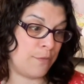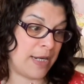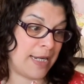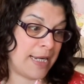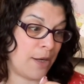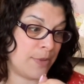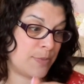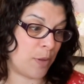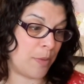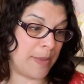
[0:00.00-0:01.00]
really, I was
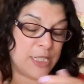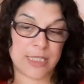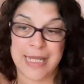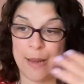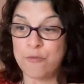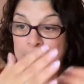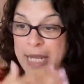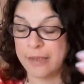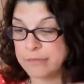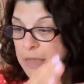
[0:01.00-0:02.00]
probably just kept
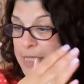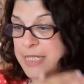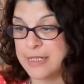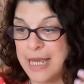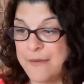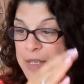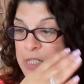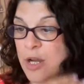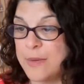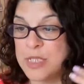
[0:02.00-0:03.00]
running and didn't have that
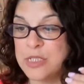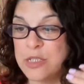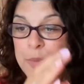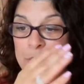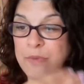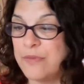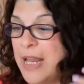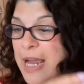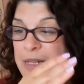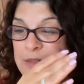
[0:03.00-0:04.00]
time to stop and
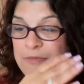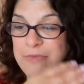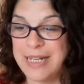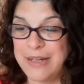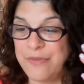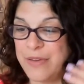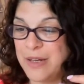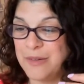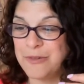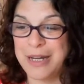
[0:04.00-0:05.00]
reflect and really
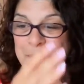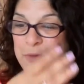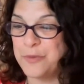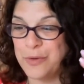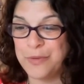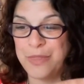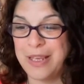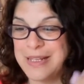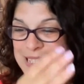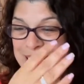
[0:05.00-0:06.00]
feel grateful for all the
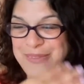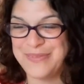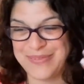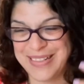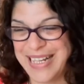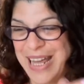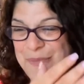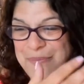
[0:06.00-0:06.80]
things that have now,